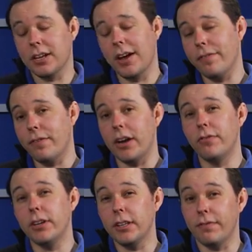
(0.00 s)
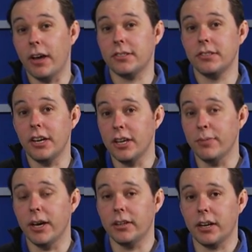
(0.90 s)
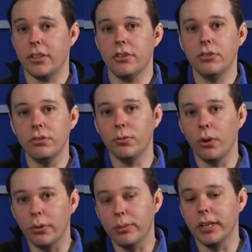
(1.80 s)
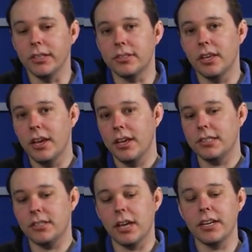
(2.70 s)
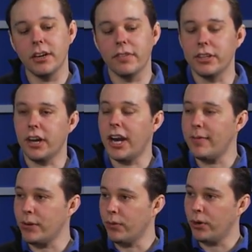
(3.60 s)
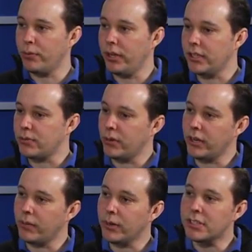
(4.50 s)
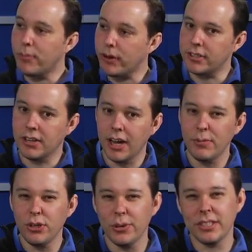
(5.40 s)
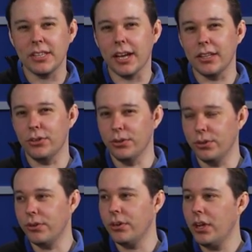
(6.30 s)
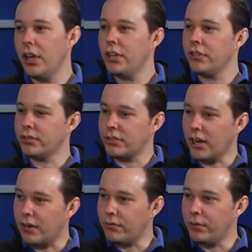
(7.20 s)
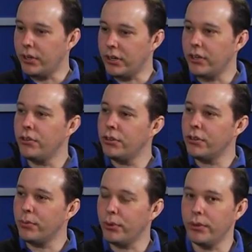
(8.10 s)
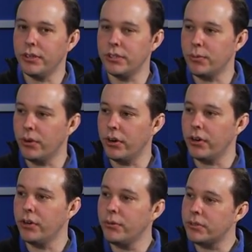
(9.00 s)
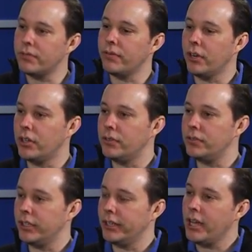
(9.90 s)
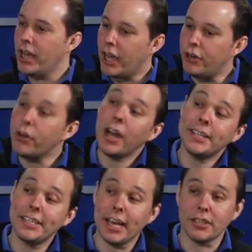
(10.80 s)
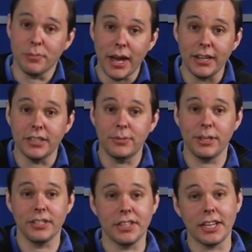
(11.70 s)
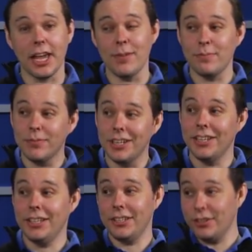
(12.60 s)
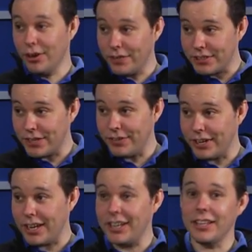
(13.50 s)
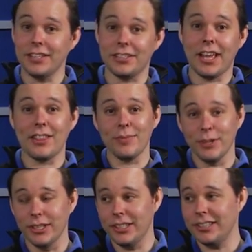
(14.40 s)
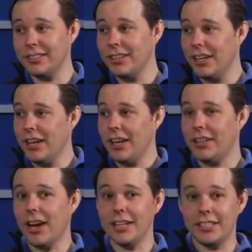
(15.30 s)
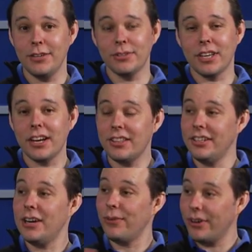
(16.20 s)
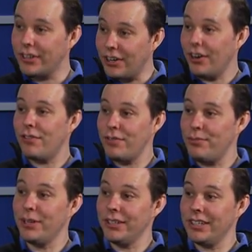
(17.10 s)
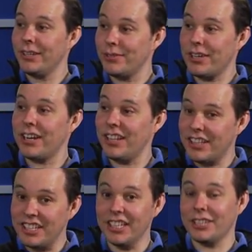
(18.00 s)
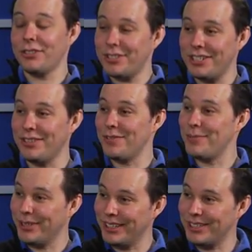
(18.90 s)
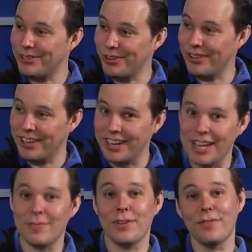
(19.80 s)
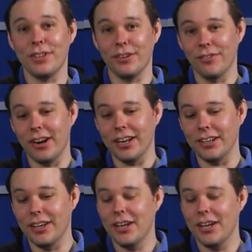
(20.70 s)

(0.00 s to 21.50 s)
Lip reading: that I find really fascinating about kind of the new workplace is this idea of a dynamic workplace where once upon a time you knew exactly who your staff were and who your employees were and who was involved and who IT had to manage, because they came into the office every day, they sat in the building, and IT was kind of the network of the building. It was kind of like the electricity of the building sort of thing. It kept everything running.